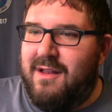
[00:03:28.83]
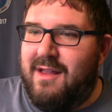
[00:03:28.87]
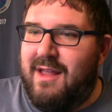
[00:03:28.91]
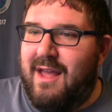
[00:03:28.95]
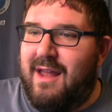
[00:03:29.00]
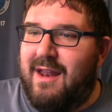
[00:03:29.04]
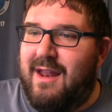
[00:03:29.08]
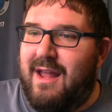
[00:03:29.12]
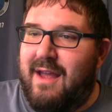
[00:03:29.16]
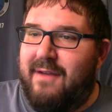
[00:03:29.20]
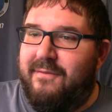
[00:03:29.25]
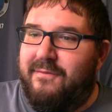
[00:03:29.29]

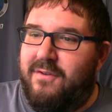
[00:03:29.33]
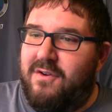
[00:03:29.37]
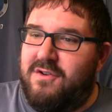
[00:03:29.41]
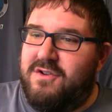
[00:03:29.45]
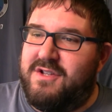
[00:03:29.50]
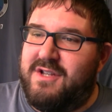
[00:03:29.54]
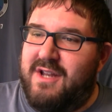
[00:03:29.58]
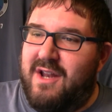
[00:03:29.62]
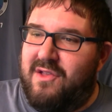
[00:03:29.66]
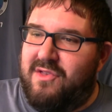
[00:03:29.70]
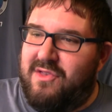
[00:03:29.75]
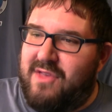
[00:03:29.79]
Then a
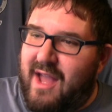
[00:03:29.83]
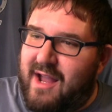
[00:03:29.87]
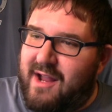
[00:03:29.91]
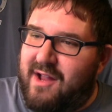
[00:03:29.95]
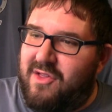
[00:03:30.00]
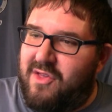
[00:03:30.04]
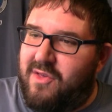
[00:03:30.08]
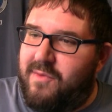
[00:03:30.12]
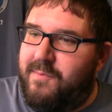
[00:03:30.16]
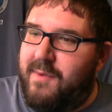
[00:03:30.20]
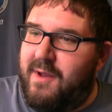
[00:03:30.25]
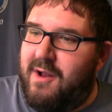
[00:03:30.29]
first and a
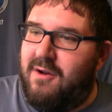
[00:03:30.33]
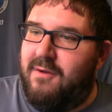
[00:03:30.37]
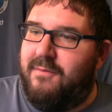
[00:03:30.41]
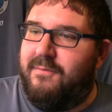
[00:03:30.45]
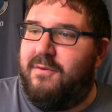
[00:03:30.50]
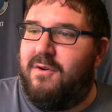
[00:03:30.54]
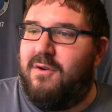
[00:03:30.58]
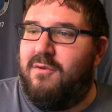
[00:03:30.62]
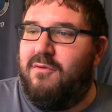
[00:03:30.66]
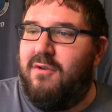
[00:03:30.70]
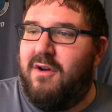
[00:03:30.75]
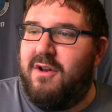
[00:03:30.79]
second spear
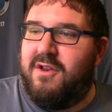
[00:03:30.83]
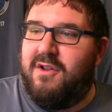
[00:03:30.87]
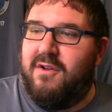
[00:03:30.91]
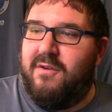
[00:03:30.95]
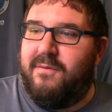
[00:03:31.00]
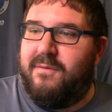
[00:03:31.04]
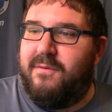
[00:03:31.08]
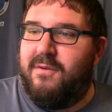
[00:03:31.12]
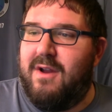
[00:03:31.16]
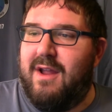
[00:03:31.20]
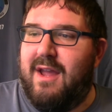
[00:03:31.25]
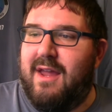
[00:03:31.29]
for the 1
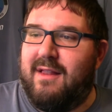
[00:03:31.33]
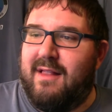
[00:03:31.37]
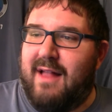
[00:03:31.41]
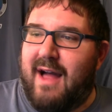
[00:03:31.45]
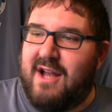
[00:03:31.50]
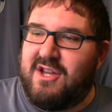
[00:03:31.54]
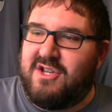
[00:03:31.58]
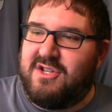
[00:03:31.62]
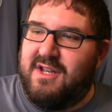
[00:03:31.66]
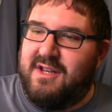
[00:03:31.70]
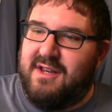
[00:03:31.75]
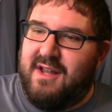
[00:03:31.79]
2 3 and
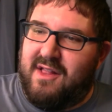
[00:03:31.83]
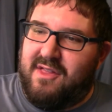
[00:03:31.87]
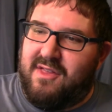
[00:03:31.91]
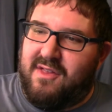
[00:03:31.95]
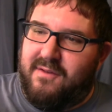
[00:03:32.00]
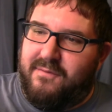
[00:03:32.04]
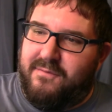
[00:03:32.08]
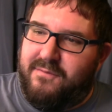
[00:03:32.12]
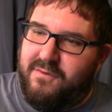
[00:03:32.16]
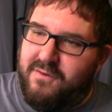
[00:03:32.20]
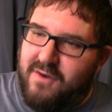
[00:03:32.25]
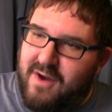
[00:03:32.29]
Lashley nets
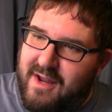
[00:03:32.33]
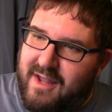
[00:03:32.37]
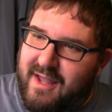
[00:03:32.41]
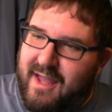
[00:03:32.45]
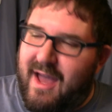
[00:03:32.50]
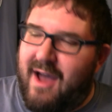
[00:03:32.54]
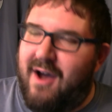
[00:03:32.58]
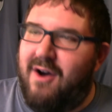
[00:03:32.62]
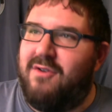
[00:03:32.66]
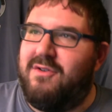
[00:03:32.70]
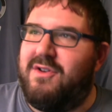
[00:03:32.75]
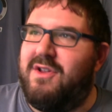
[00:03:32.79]
the free
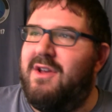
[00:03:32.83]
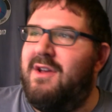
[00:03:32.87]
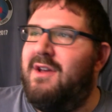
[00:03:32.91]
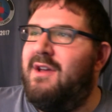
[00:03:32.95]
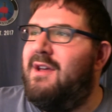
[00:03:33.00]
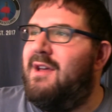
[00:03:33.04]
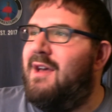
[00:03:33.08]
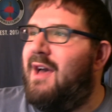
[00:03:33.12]
count.